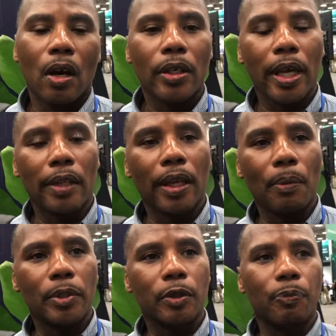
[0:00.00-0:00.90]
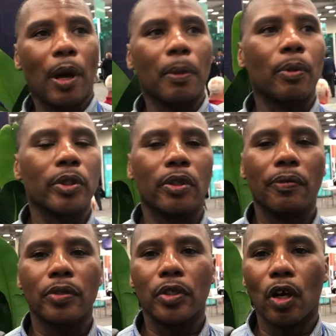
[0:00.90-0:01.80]
Well, yeah, that was probably what you
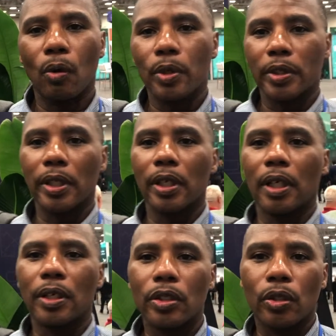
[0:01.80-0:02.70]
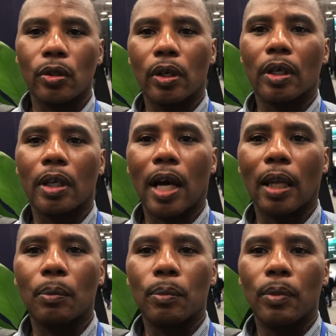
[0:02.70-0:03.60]
saw was the underscore
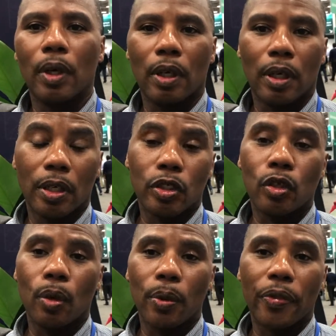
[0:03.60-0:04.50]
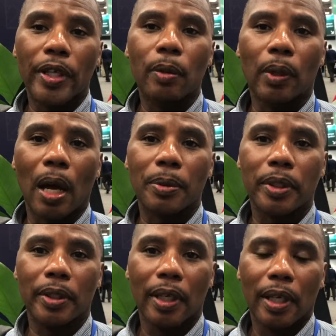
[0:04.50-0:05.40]
column underscore width equal
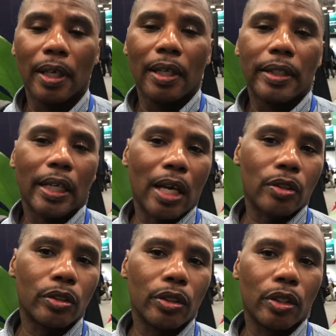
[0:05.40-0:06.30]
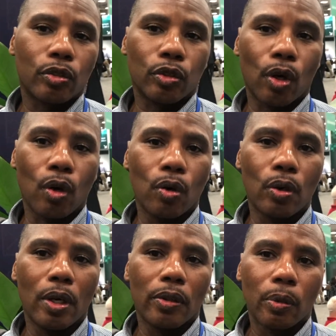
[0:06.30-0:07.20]
option. That allows you to control
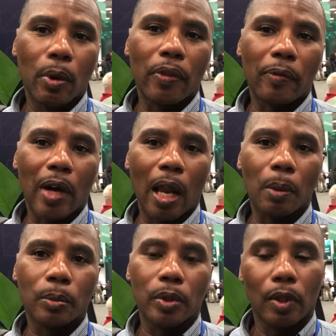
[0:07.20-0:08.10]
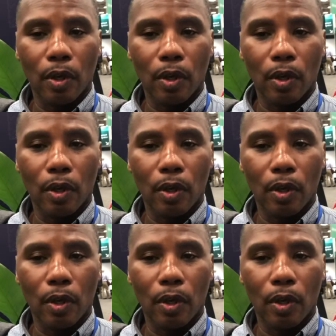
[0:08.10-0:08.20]
the width of columns